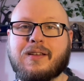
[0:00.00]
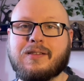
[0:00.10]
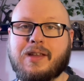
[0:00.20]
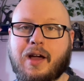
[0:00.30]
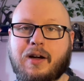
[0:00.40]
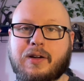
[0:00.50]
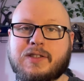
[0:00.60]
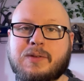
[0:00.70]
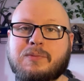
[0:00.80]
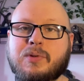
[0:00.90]
Now,
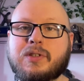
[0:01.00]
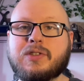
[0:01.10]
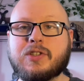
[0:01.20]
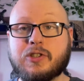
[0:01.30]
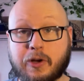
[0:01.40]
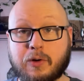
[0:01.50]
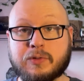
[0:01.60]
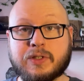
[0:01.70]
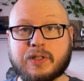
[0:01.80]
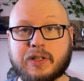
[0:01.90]
it's important to
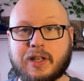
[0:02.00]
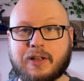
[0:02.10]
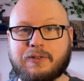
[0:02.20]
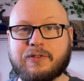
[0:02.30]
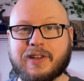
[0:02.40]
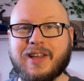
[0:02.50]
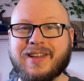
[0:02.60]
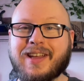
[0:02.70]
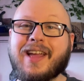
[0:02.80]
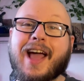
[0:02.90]
note if
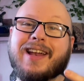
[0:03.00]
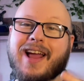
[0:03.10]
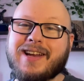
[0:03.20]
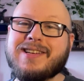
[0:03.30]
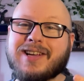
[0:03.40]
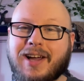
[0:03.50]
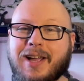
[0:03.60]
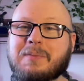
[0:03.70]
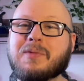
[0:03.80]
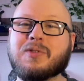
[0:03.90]
at any
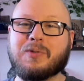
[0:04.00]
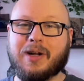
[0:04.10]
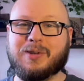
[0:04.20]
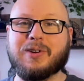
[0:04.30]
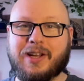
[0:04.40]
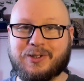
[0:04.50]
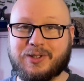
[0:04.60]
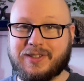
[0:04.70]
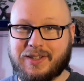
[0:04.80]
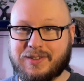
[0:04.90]
time throughout your
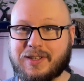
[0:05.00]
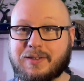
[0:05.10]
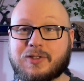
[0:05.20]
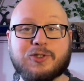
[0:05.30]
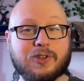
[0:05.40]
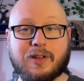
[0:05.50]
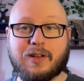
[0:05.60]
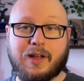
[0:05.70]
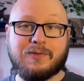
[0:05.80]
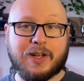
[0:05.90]
energy sensing
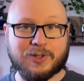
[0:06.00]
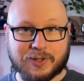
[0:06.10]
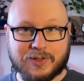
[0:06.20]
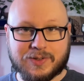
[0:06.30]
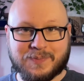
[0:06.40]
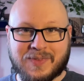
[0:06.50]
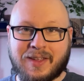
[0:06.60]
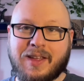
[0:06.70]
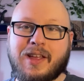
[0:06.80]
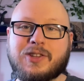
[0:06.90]
adventures,
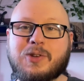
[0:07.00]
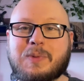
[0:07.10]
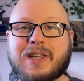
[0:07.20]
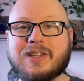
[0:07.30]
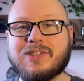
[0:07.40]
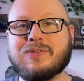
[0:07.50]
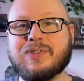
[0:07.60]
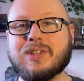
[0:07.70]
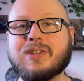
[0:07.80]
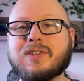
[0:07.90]
you begin to
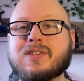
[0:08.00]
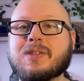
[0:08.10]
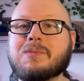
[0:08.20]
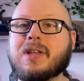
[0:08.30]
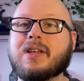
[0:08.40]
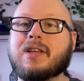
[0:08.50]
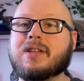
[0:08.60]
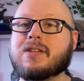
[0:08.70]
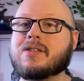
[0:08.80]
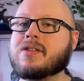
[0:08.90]
feel something
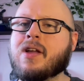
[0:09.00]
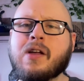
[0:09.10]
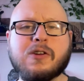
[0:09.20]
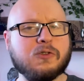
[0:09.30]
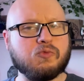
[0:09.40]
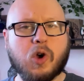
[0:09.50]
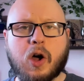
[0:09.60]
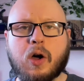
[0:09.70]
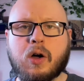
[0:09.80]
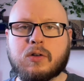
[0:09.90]
is
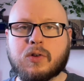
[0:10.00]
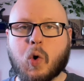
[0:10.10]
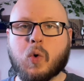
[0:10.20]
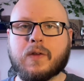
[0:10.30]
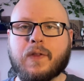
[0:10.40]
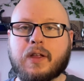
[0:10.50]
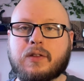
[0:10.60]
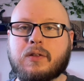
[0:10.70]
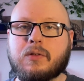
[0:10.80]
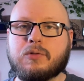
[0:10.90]
wrong or that
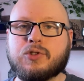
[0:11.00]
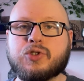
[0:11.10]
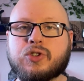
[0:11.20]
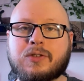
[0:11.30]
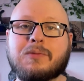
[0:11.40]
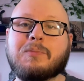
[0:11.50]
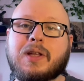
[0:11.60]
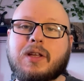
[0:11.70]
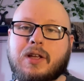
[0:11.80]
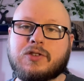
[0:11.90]
you shouldn't
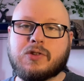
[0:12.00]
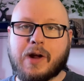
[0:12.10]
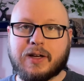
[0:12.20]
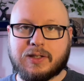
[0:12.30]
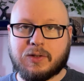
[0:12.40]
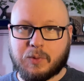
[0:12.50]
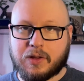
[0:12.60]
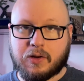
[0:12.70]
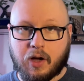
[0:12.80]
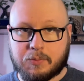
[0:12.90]
be interacting with
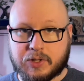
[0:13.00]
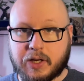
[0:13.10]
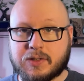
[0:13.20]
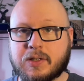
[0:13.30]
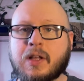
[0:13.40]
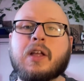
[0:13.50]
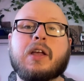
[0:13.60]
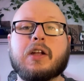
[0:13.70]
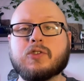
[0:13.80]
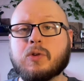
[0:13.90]
an object,
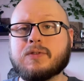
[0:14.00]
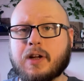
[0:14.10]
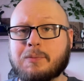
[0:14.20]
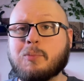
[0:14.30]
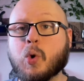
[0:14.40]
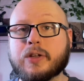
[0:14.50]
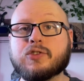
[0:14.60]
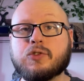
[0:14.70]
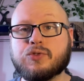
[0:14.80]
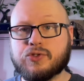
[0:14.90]
it is always very important
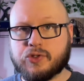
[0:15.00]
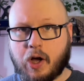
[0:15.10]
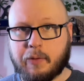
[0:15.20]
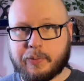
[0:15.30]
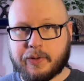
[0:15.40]
to stop.